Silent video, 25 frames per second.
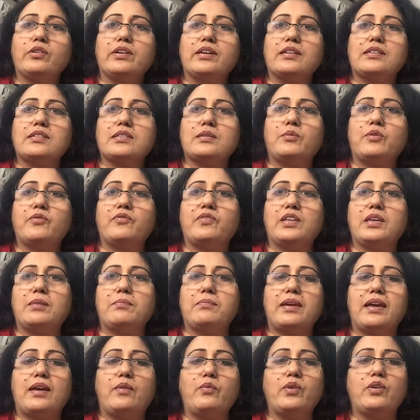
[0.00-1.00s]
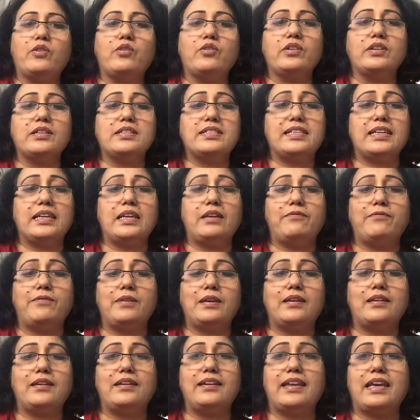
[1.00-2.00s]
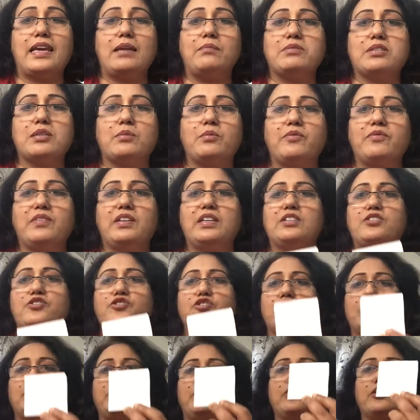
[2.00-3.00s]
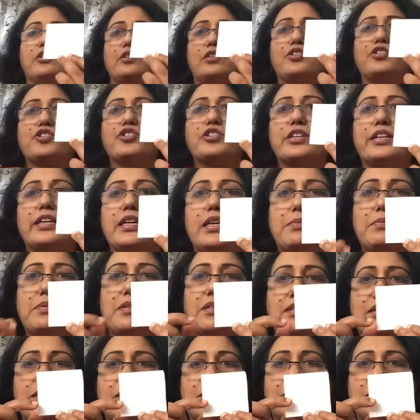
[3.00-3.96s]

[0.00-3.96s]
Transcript: at some of them and we're going to see if we can name some of these geometrical shapes.